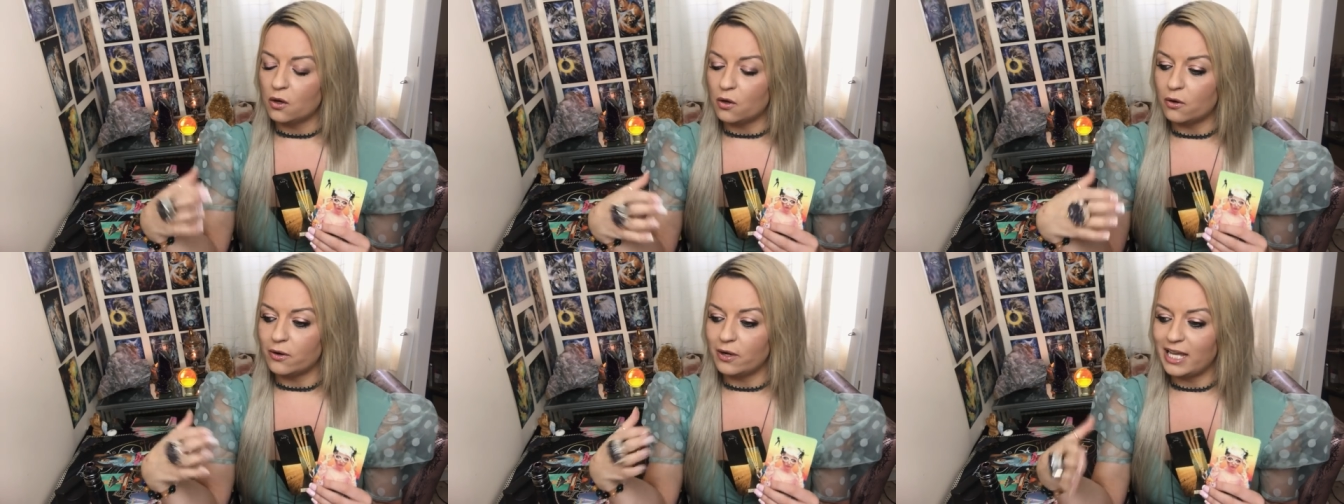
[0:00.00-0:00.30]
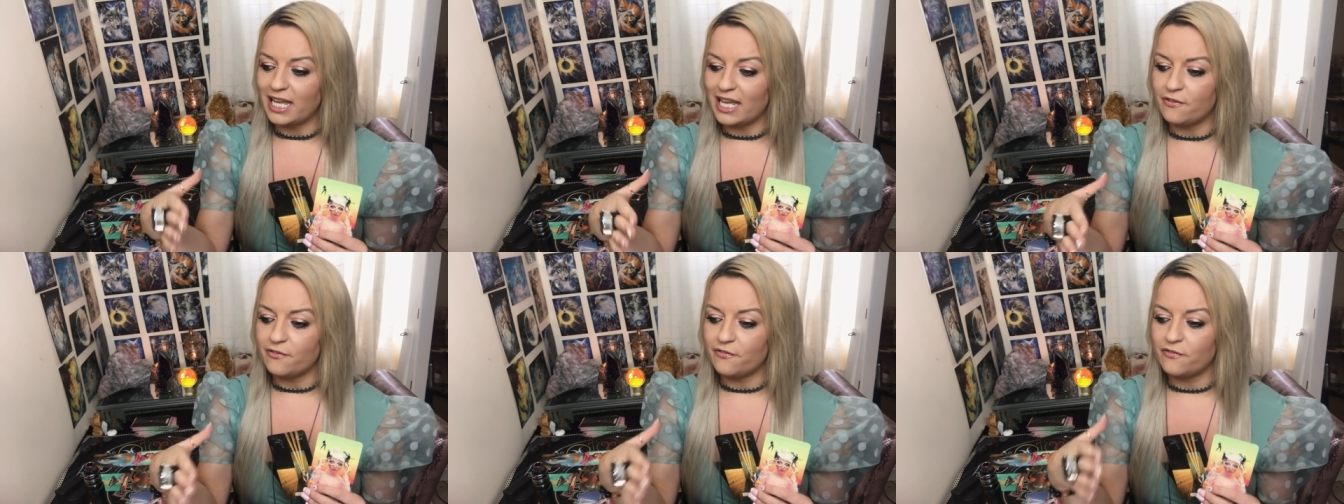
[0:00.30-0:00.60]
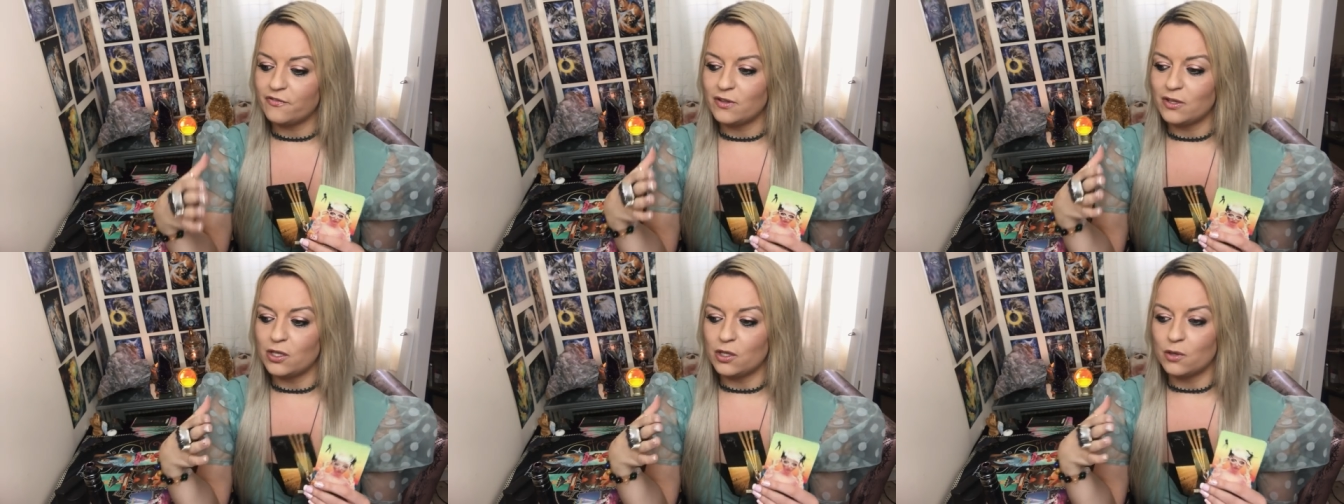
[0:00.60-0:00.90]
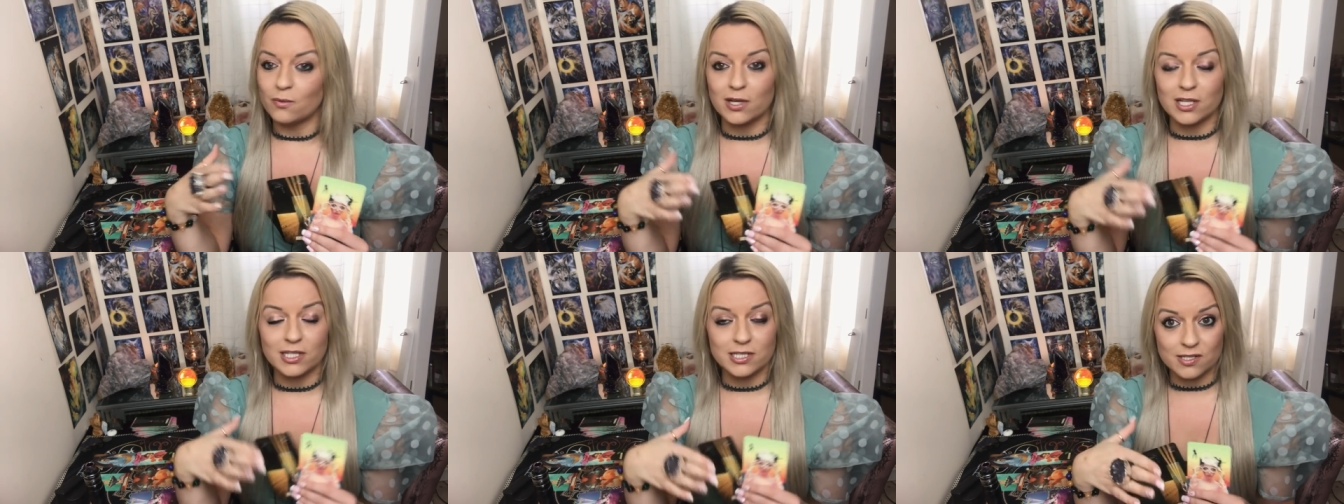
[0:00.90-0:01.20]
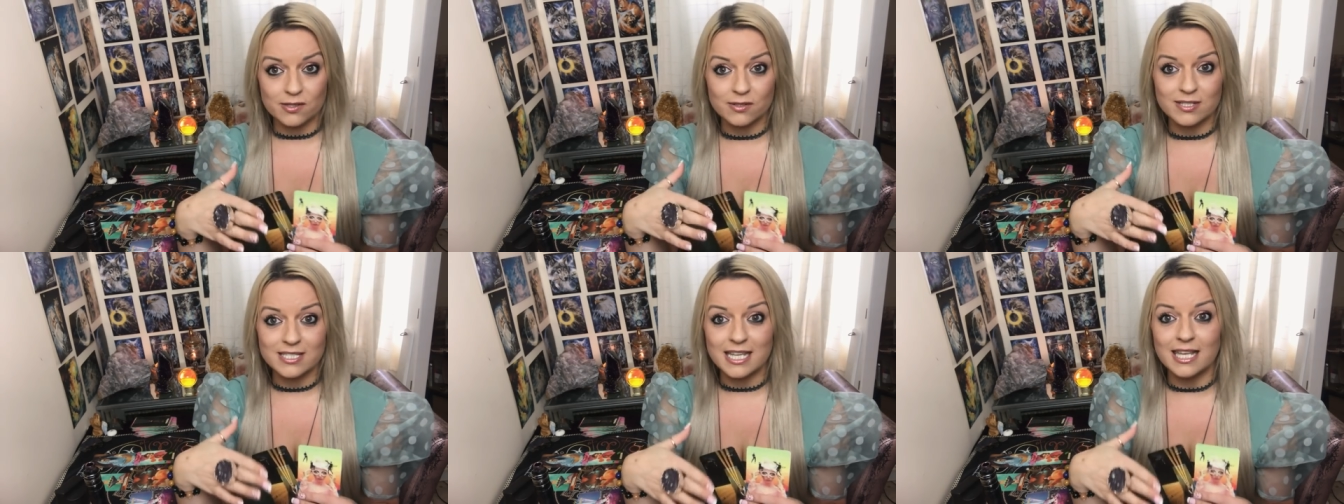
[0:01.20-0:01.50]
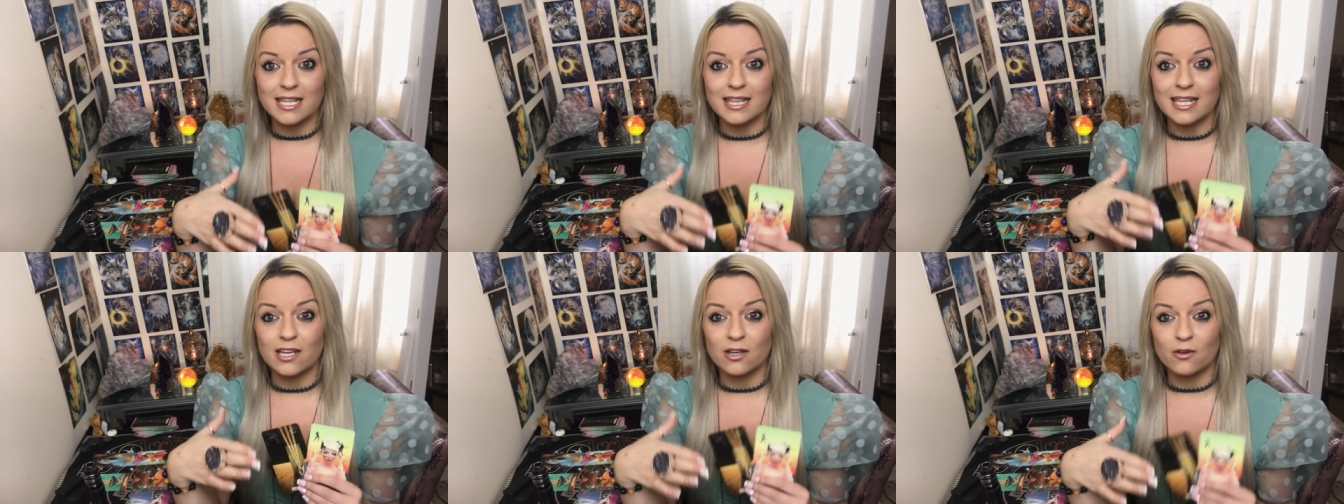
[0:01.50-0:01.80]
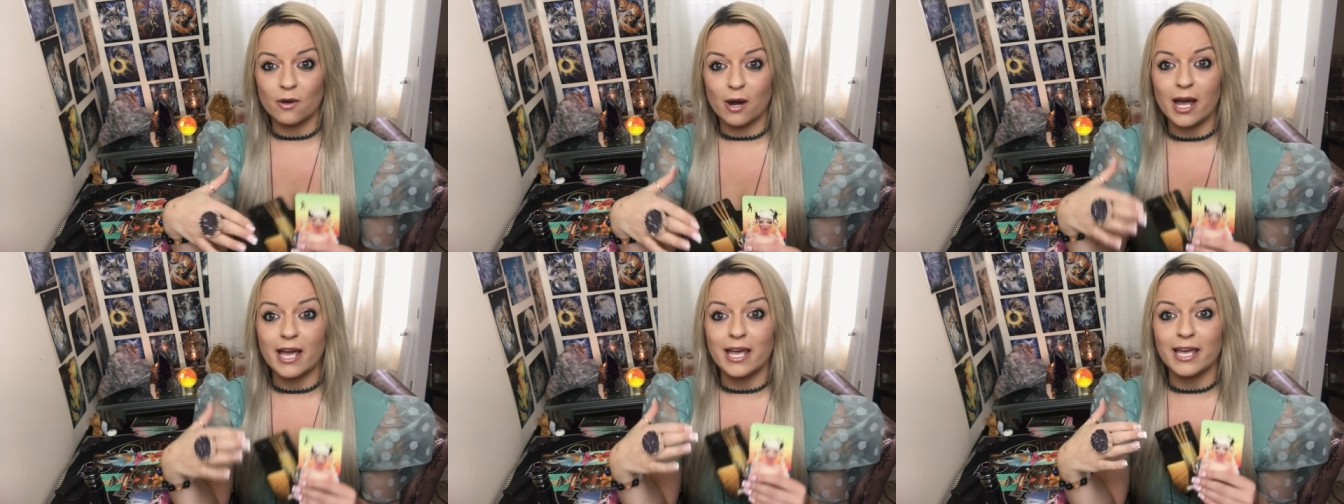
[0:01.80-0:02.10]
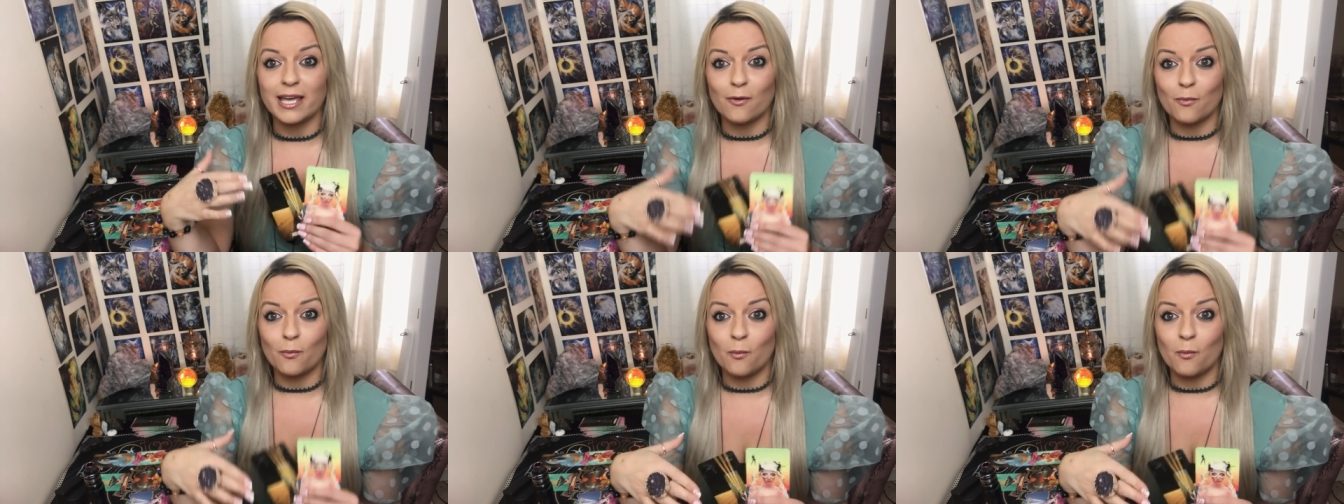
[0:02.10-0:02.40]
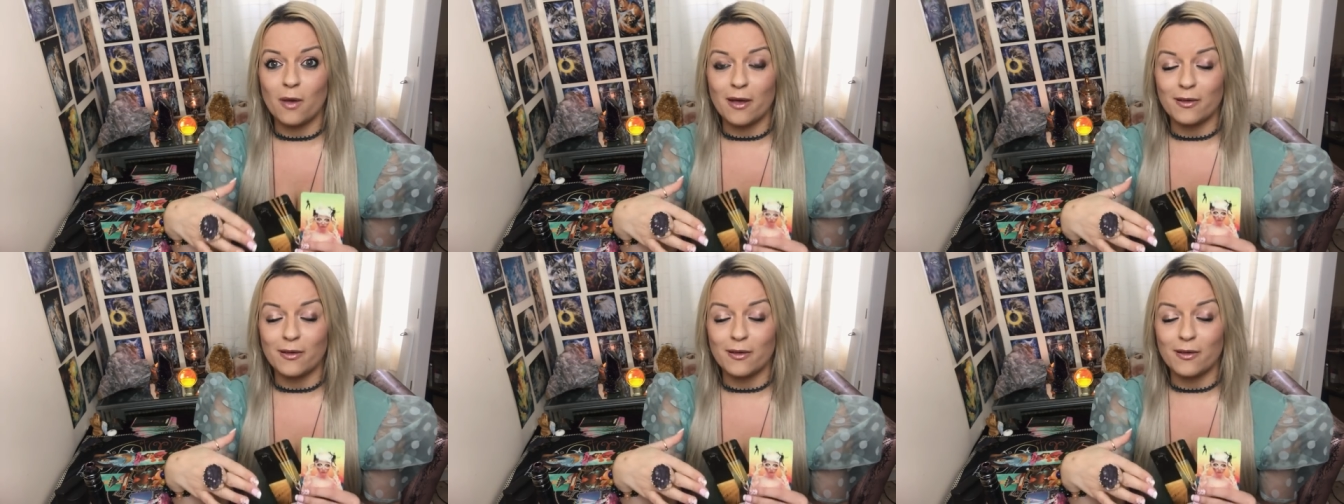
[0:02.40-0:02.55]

or if you are still sitting there crying and,